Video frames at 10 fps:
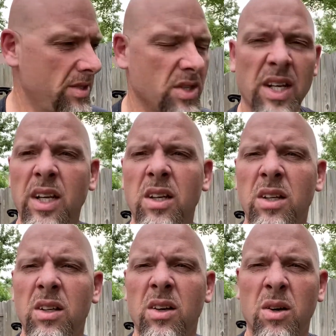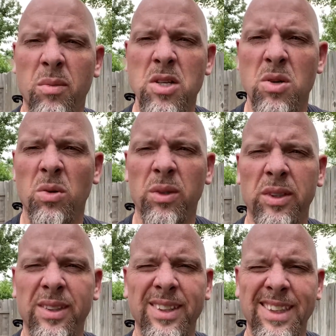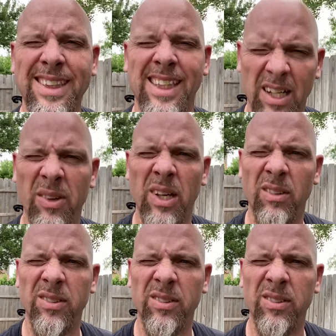thing on my shoulder. Here we go.